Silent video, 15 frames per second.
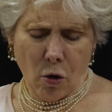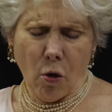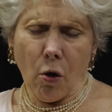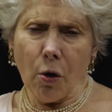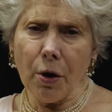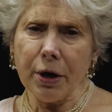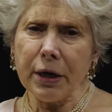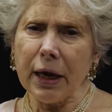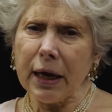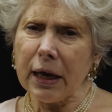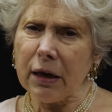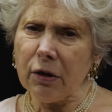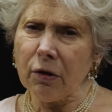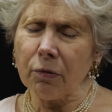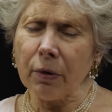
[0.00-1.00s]
or an
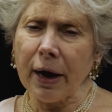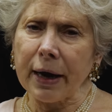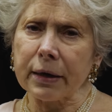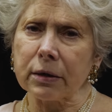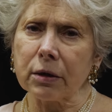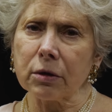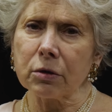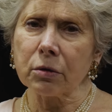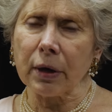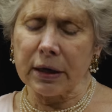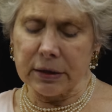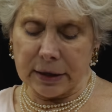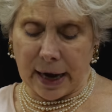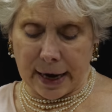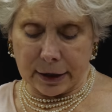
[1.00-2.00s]
indirect
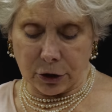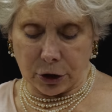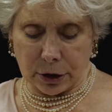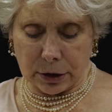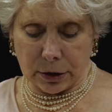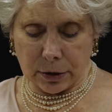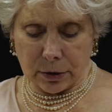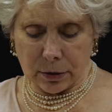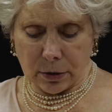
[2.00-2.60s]
transaction,